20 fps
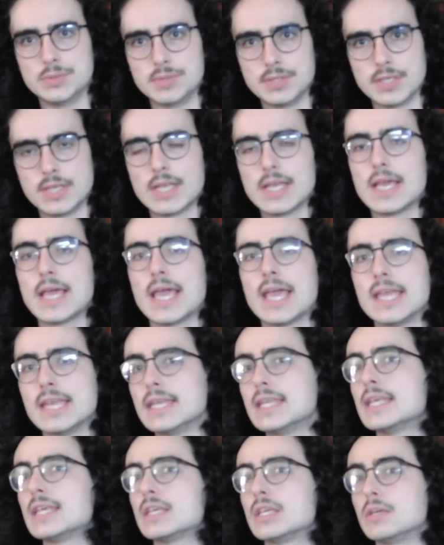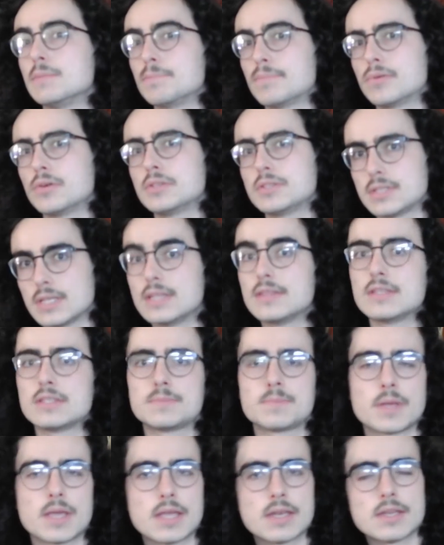it, and he puts in this
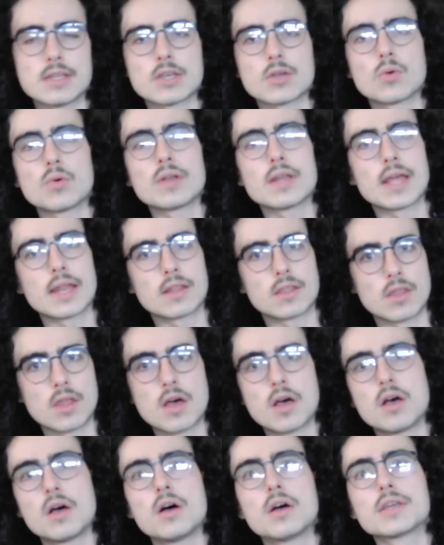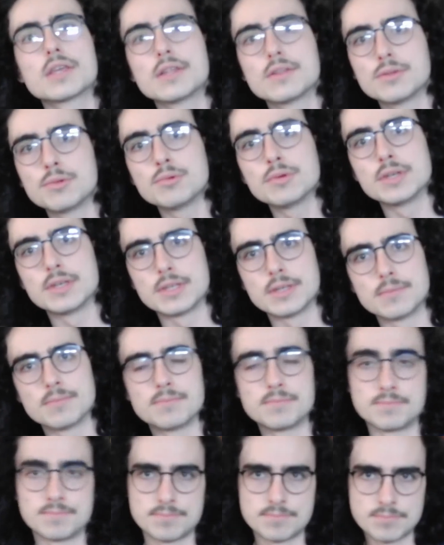painting what had long eluded him,
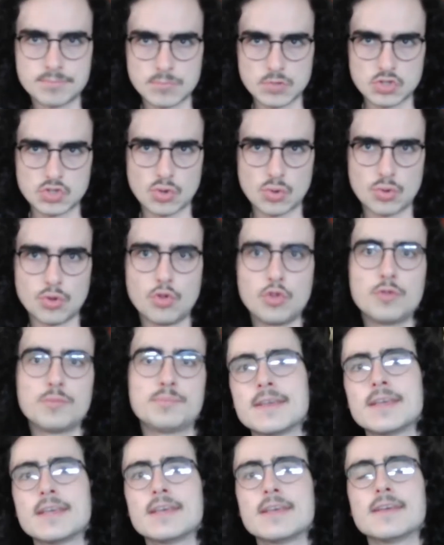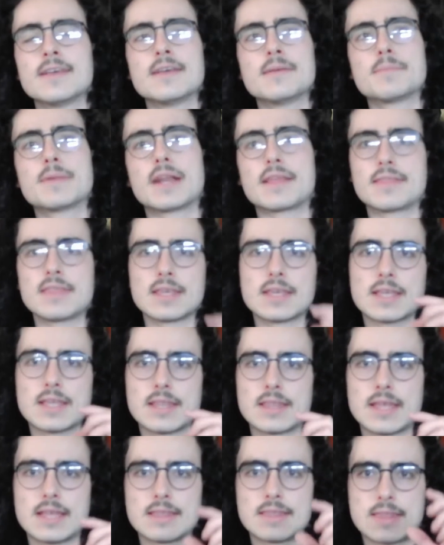soul. But I think
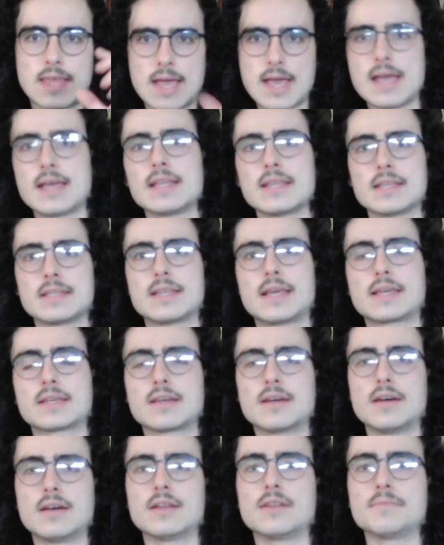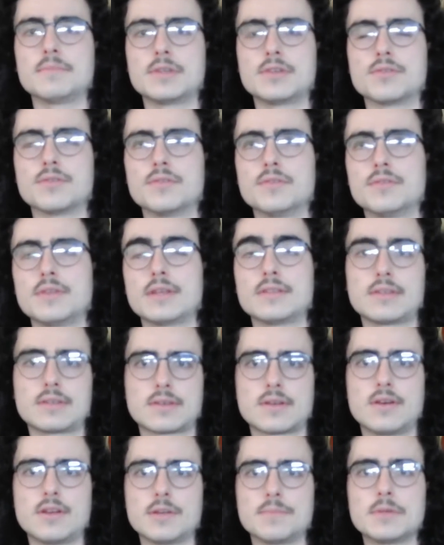that dichotomy, or not
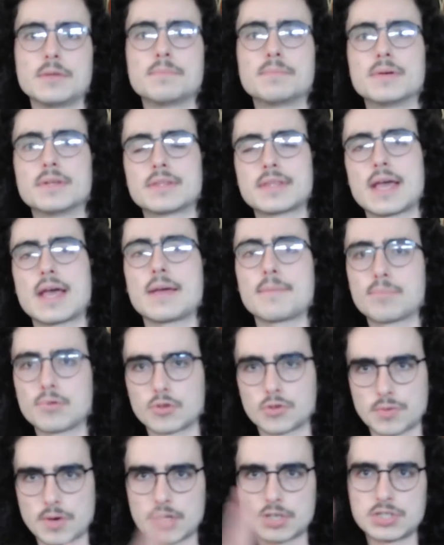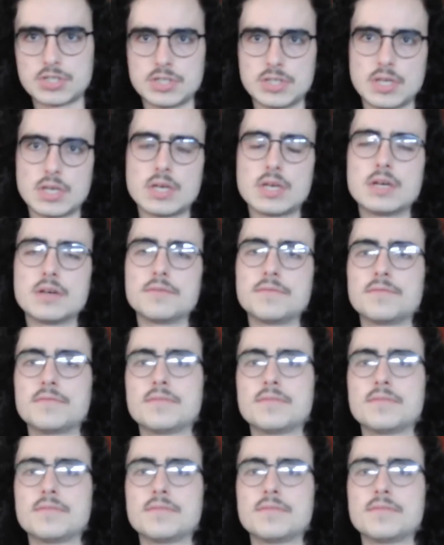dichotomy, but that progression of,